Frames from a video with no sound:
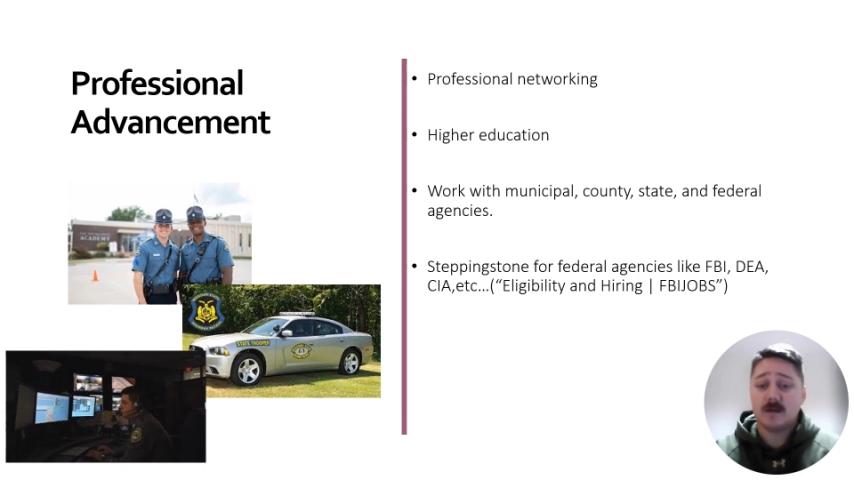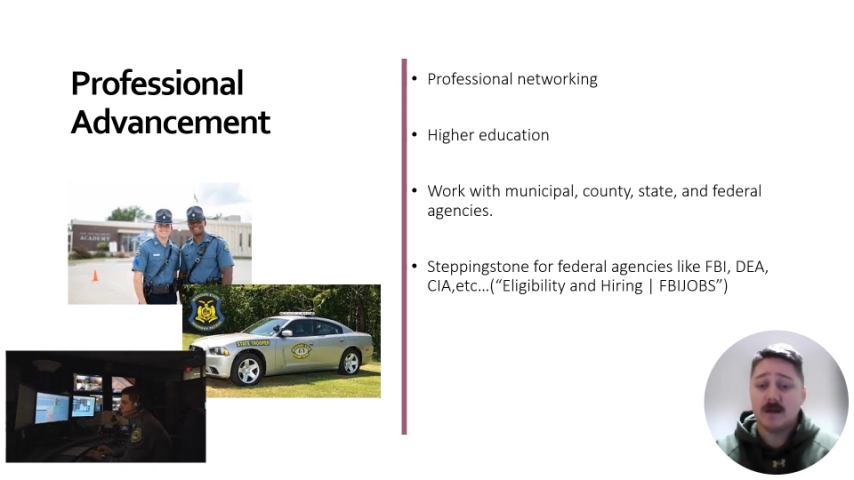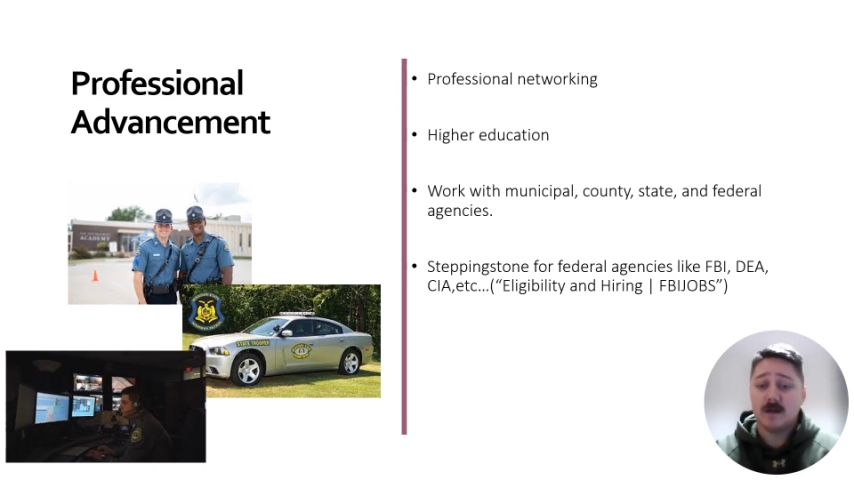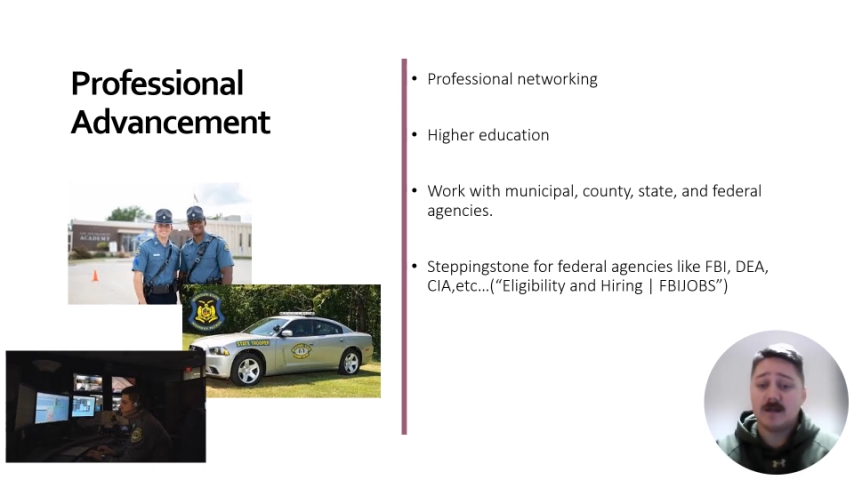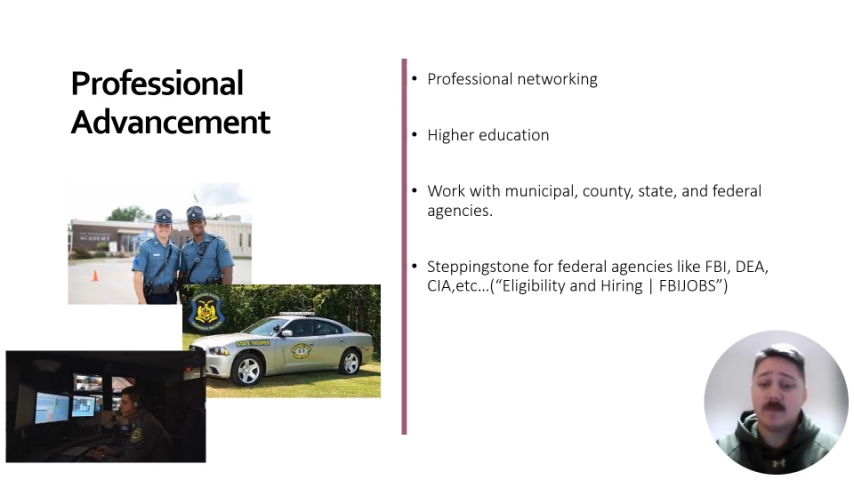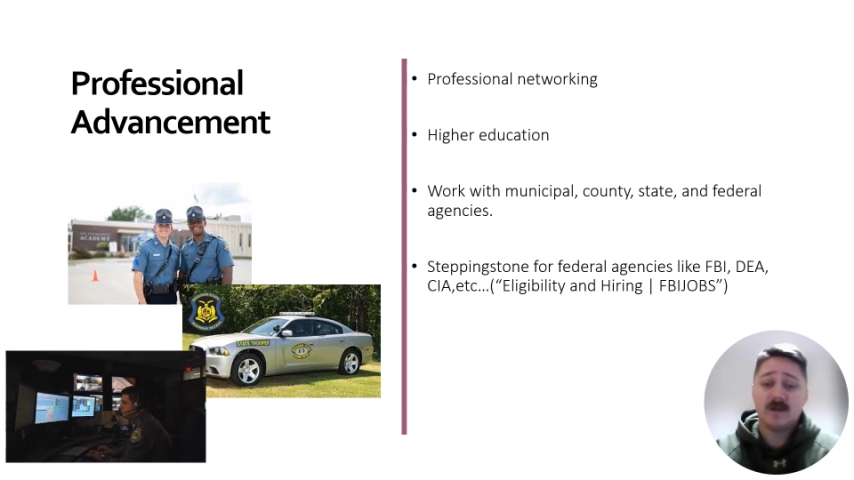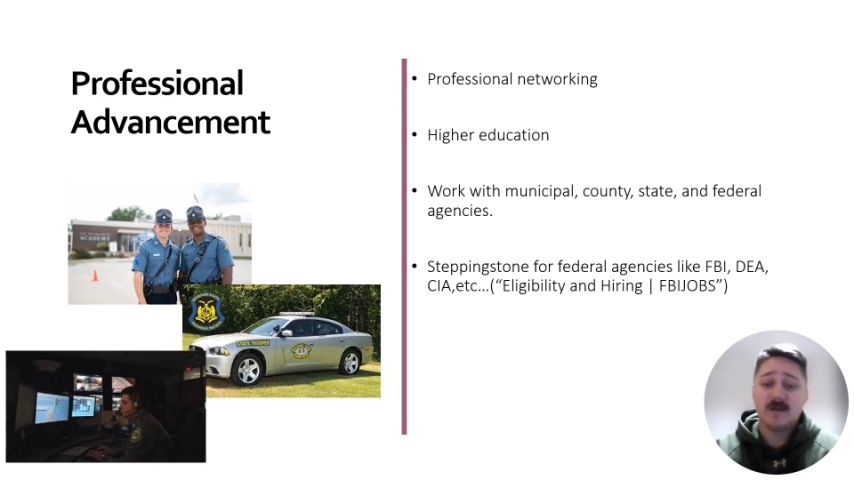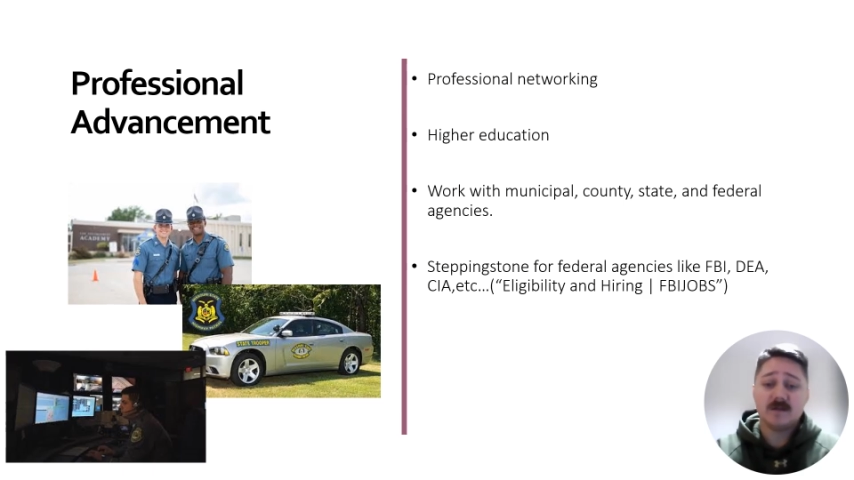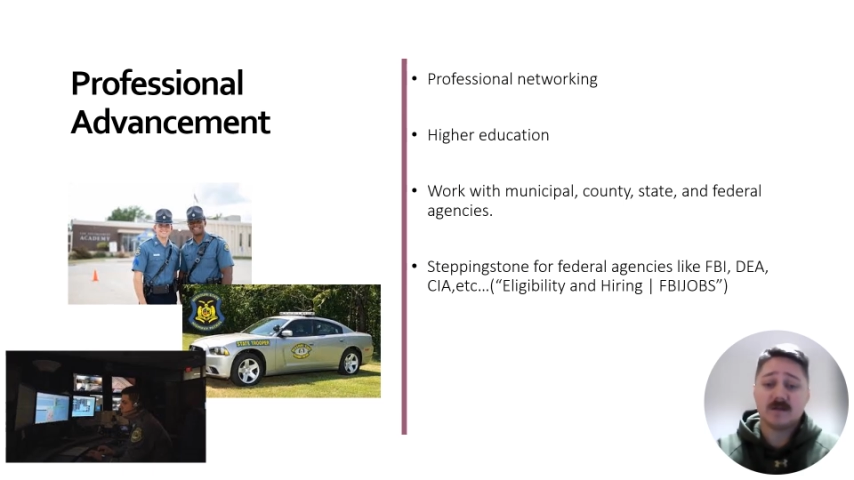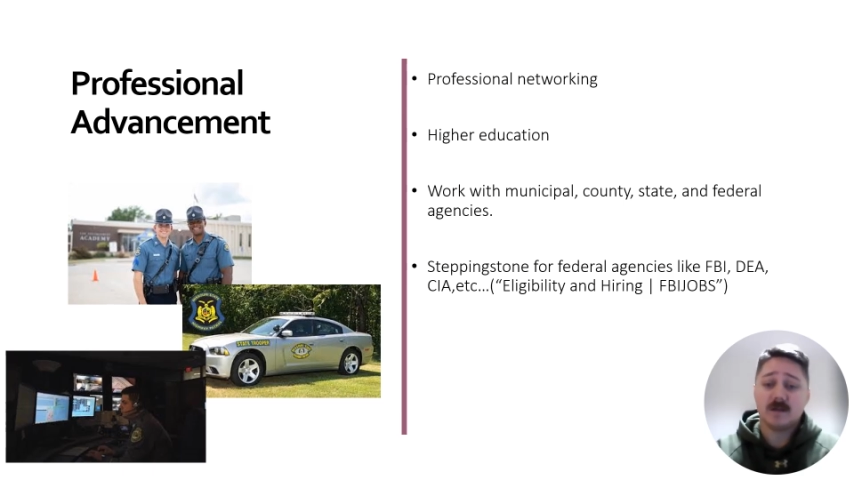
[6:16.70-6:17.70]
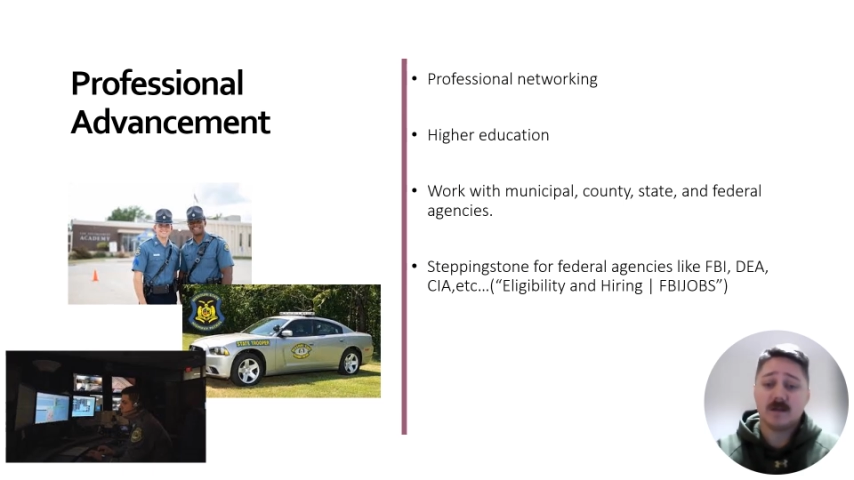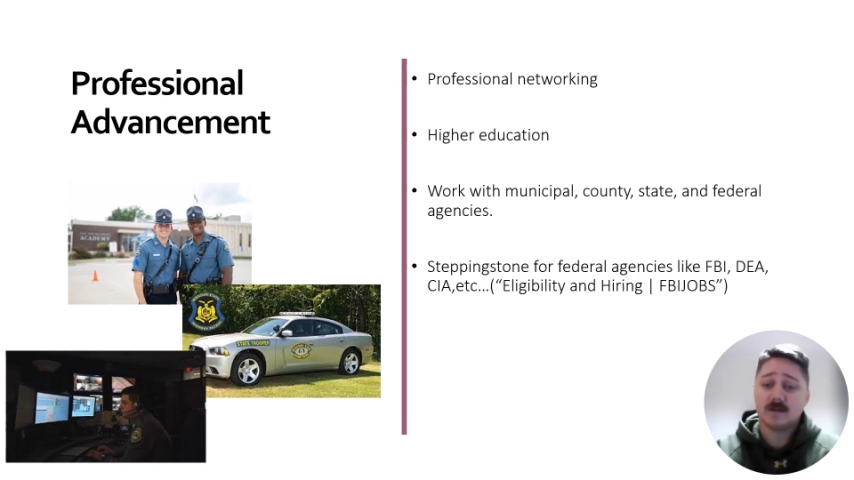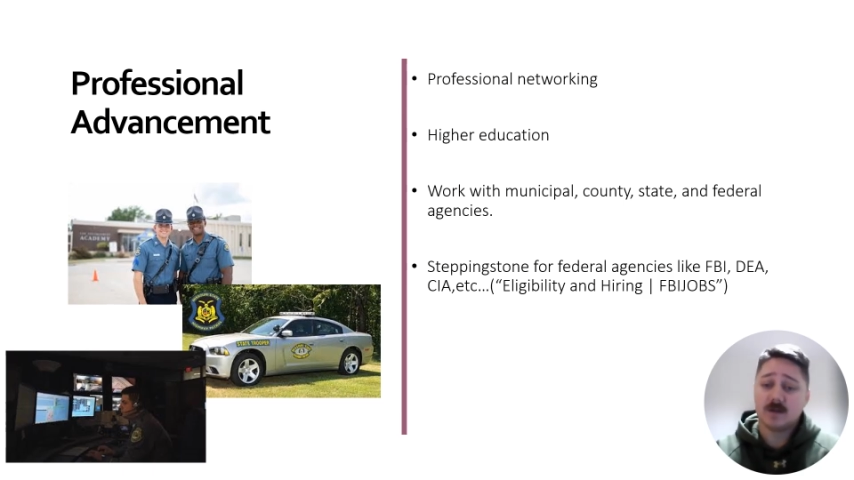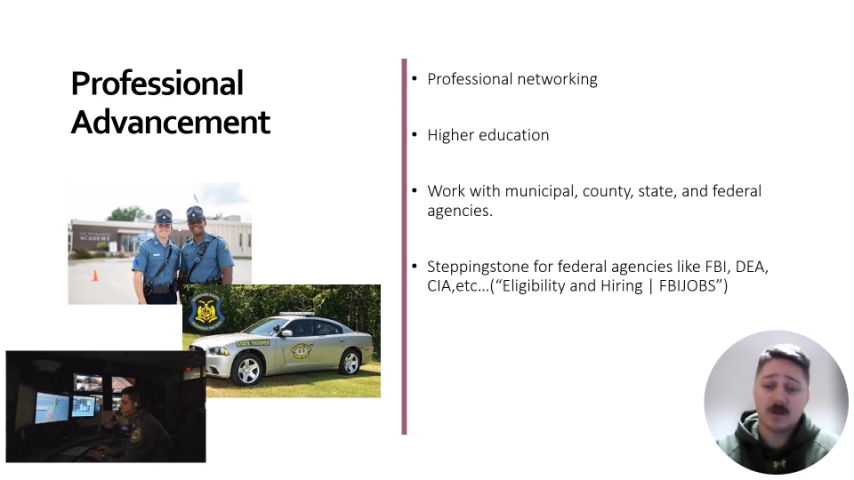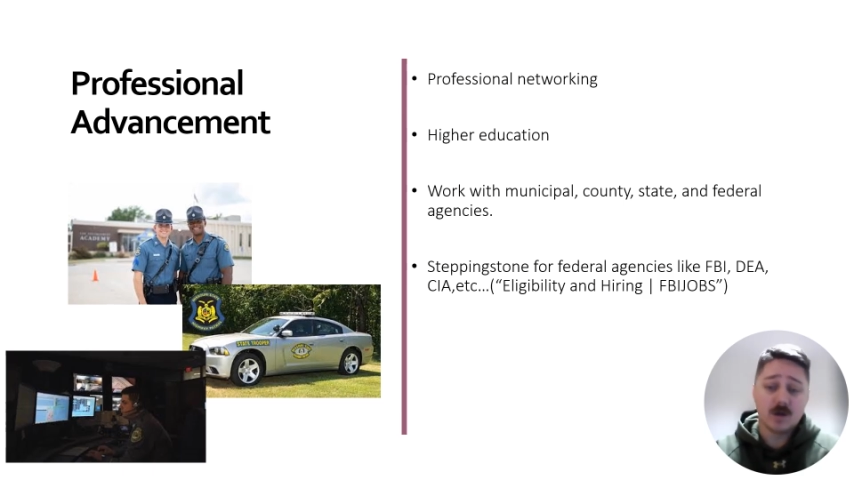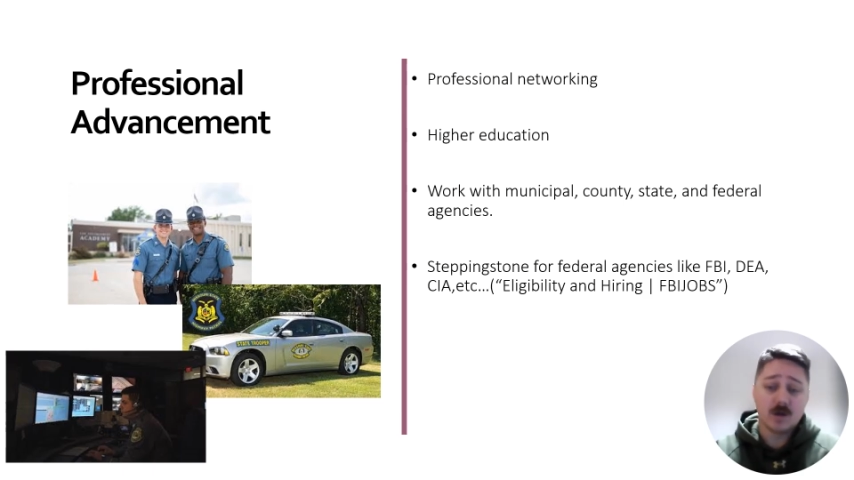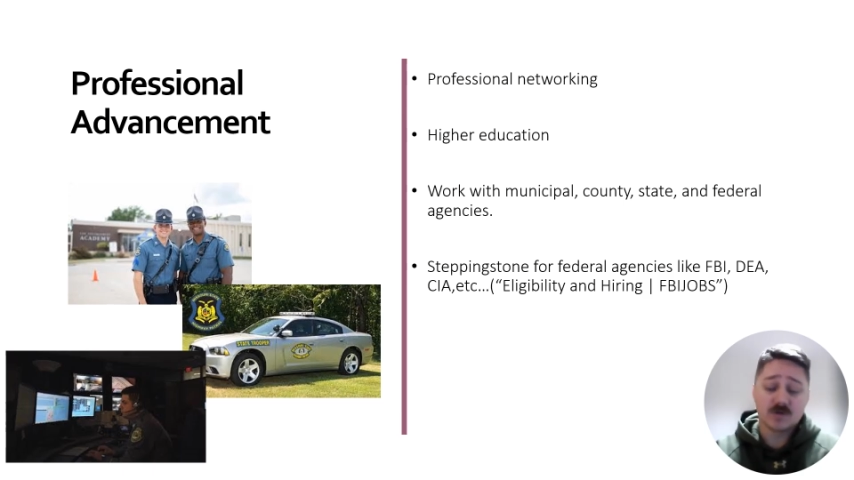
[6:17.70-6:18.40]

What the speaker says: deputies, other